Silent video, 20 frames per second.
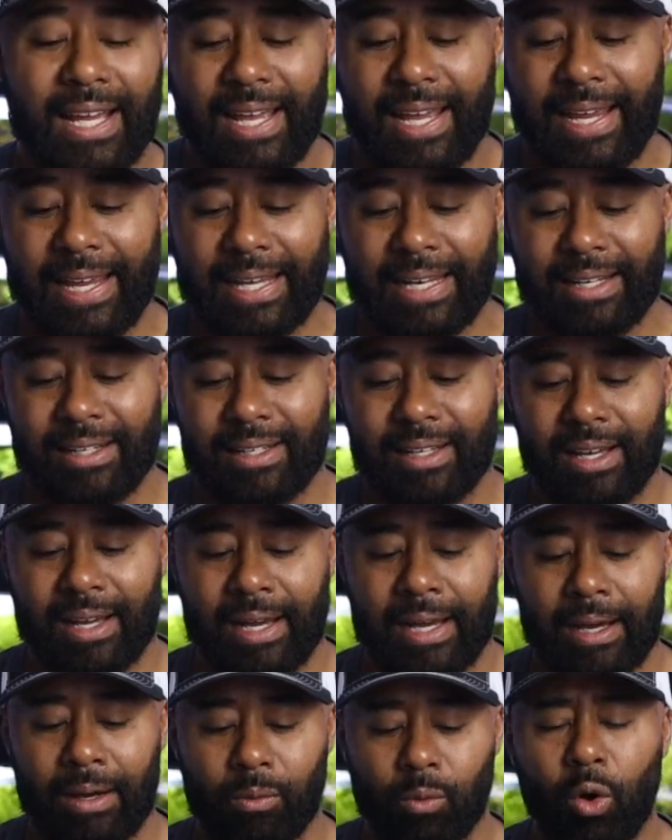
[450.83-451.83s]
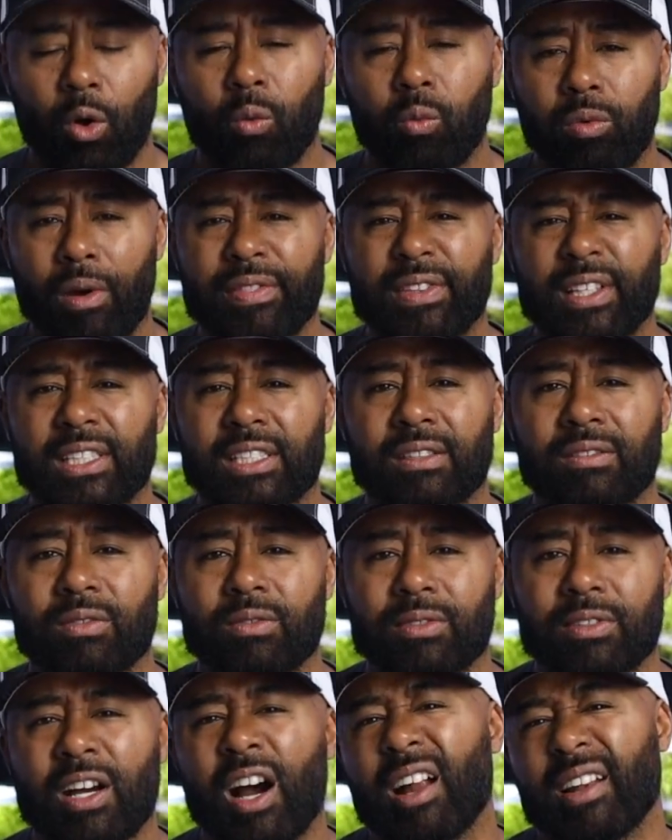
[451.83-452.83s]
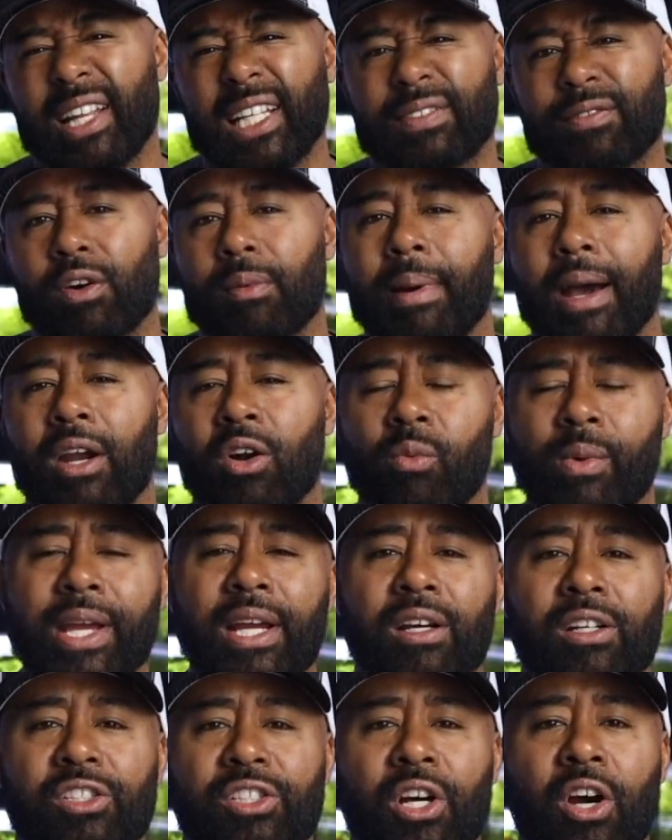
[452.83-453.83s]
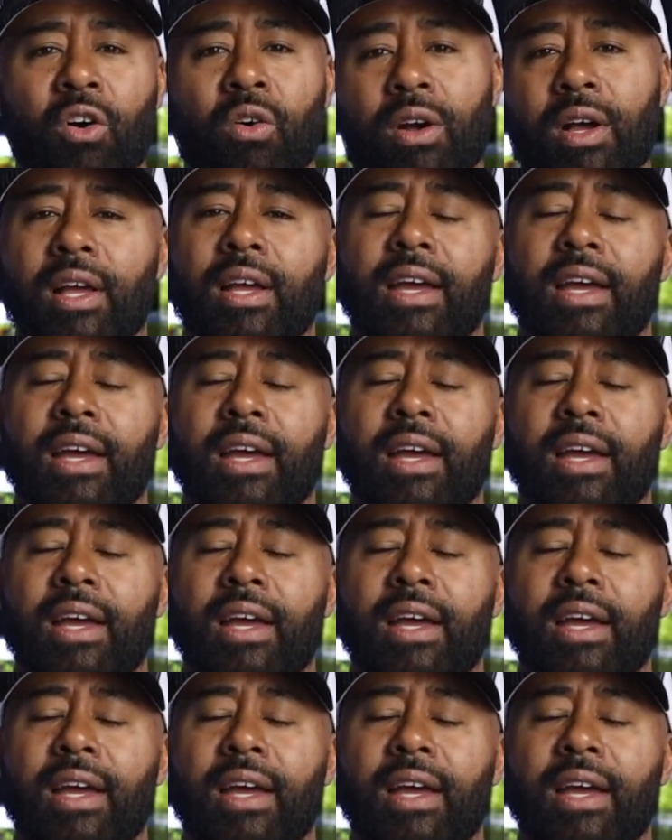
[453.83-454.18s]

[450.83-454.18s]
And we'll run this contest for about a week or so.